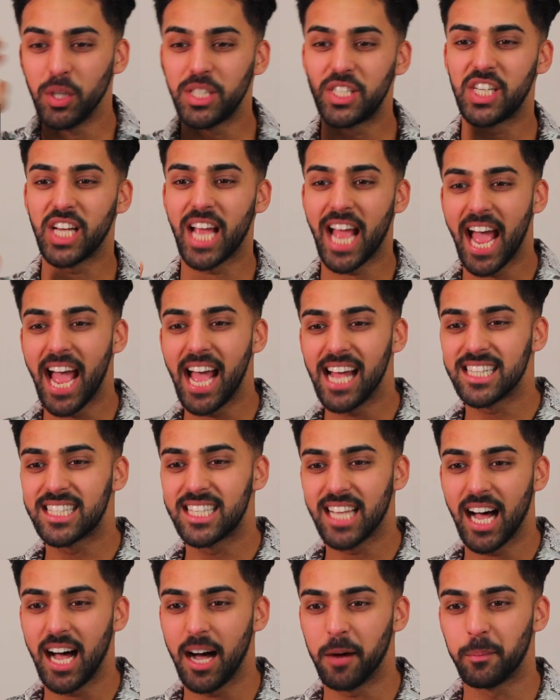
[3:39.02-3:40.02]
Put your
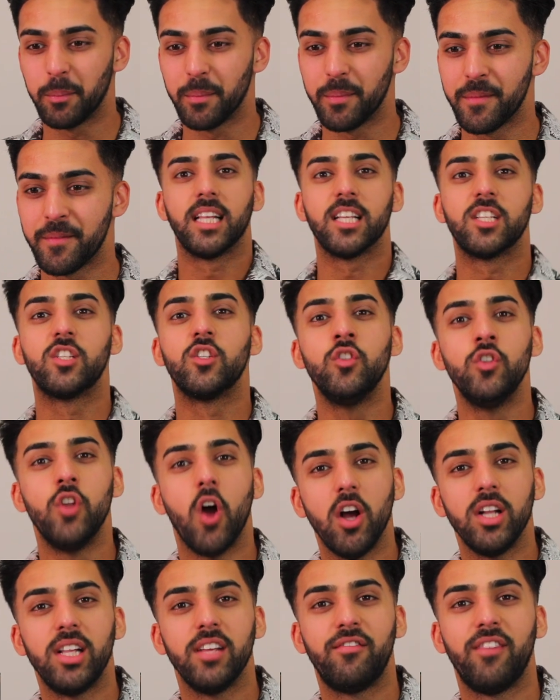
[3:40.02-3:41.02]
hands up. There's
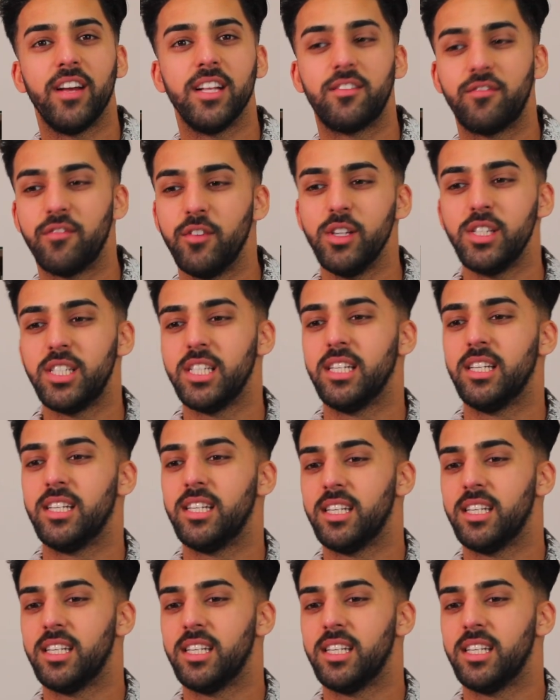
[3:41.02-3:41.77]
no defense, Fousey.